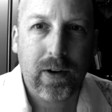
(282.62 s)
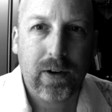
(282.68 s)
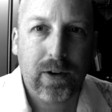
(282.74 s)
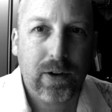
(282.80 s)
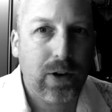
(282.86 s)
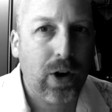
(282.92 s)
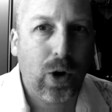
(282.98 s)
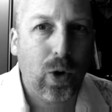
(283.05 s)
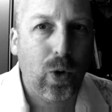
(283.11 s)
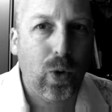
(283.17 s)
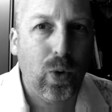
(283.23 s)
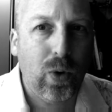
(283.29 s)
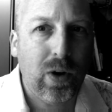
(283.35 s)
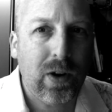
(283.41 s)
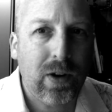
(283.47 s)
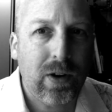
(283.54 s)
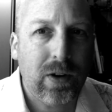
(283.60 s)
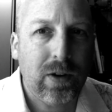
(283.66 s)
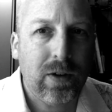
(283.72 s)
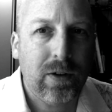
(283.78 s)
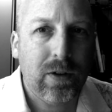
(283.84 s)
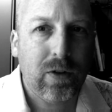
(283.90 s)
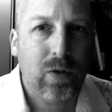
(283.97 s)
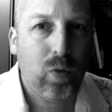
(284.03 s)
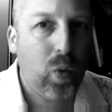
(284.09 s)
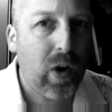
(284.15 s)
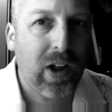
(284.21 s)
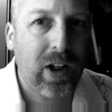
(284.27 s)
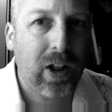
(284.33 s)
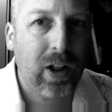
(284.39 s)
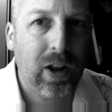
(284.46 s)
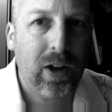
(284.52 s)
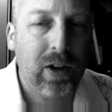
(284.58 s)
no
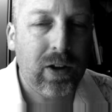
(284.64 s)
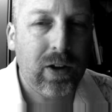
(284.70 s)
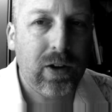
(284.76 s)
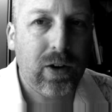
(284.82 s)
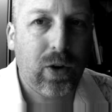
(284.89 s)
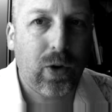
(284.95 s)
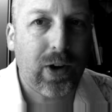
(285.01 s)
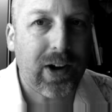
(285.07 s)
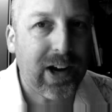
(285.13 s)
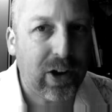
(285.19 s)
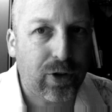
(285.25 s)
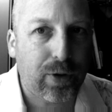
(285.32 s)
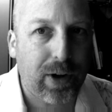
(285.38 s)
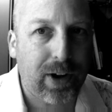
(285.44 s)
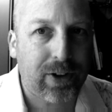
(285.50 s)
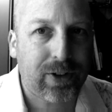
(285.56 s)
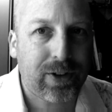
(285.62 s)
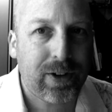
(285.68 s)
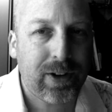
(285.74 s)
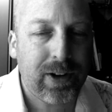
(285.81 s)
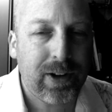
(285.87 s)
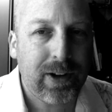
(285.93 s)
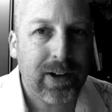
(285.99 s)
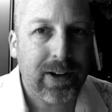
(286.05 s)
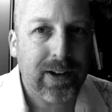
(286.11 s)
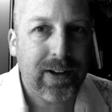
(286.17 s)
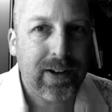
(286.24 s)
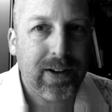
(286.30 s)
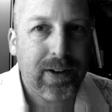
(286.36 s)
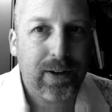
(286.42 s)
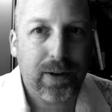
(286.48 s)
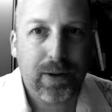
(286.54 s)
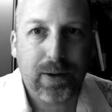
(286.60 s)
will or interest
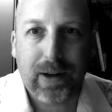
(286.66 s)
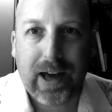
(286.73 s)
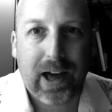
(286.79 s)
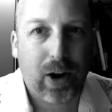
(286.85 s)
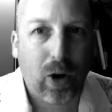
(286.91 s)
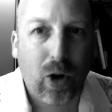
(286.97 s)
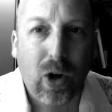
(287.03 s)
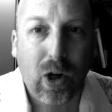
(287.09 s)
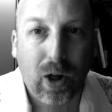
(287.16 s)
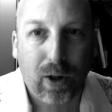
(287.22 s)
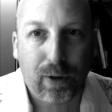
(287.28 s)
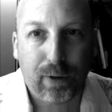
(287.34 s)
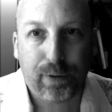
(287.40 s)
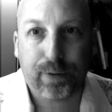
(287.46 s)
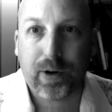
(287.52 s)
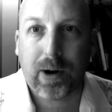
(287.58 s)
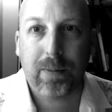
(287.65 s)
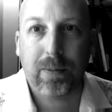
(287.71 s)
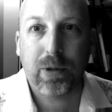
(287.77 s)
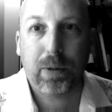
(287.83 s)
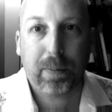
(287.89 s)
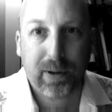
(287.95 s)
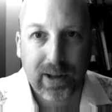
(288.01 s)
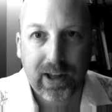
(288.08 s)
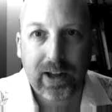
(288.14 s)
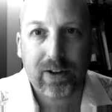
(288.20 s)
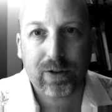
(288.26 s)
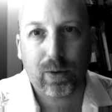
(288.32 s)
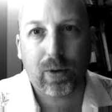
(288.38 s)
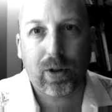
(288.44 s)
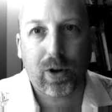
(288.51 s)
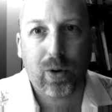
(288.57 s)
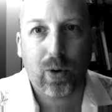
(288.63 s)
at all from the police
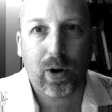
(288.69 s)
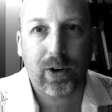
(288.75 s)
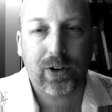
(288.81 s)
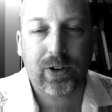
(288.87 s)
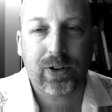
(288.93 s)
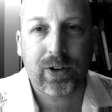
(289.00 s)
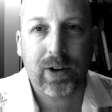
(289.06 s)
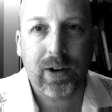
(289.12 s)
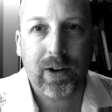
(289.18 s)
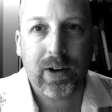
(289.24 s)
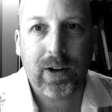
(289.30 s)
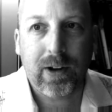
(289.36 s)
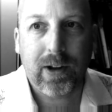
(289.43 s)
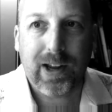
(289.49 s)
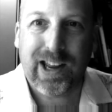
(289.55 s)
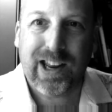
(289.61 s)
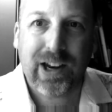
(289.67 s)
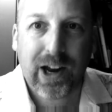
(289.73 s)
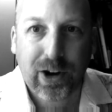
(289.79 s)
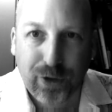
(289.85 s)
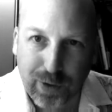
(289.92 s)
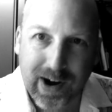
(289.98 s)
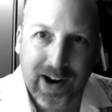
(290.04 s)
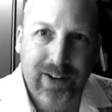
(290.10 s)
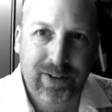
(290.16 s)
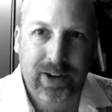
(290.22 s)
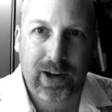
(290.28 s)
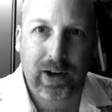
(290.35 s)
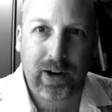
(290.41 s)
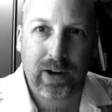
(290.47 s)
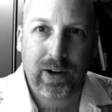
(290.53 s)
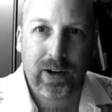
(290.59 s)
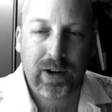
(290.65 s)
or the courts in
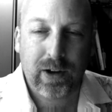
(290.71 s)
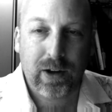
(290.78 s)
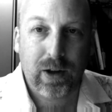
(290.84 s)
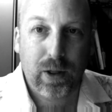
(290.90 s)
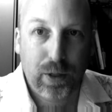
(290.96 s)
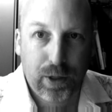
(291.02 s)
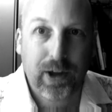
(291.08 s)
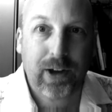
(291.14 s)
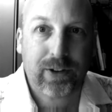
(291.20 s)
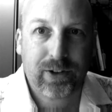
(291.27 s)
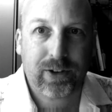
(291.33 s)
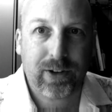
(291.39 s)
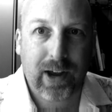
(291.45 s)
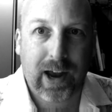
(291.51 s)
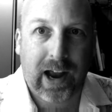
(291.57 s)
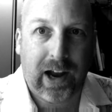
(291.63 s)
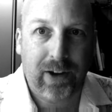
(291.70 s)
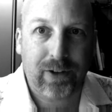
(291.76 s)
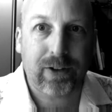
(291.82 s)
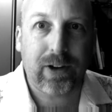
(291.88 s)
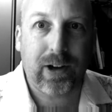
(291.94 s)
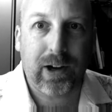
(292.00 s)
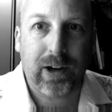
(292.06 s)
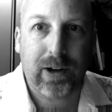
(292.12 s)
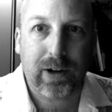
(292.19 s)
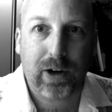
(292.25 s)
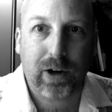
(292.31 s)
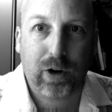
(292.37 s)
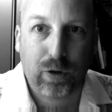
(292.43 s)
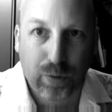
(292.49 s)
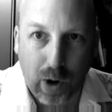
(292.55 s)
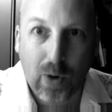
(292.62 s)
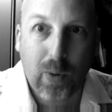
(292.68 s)
addressing this as a
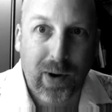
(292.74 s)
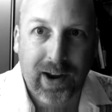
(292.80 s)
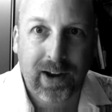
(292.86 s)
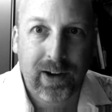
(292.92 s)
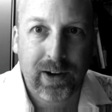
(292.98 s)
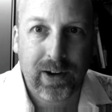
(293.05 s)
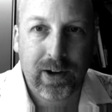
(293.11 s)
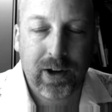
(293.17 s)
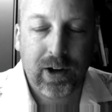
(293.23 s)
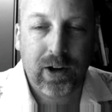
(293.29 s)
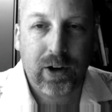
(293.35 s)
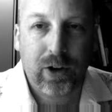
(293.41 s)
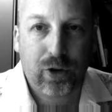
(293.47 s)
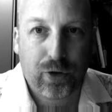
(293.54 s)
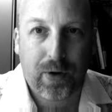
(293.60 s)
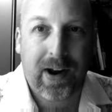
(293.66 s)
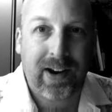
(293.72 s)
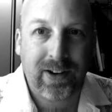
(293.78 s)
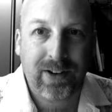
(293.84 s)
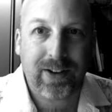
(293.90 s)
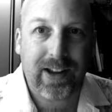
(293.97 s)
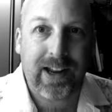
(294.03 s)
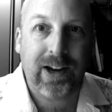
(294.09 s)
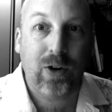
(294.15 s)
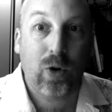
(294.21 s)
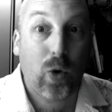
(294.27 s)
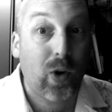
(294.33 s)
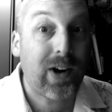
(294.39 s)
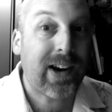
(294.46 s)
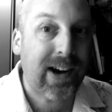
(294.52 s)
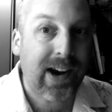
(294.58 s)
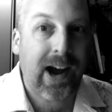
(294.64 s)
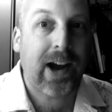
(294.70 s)
growing trend in
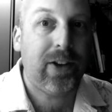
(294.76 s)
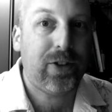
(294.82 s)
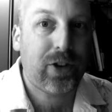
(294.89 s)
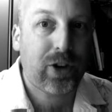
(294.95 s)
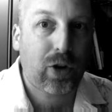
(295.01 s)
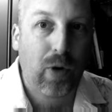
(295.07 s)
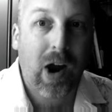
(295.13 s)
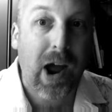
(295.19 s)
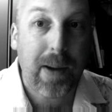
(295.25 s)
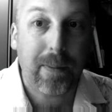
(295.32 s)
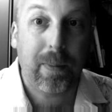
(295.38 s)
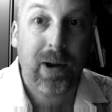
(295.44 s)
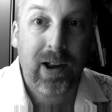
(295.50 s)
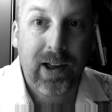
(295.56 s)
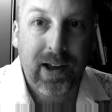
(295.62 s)
organized crime.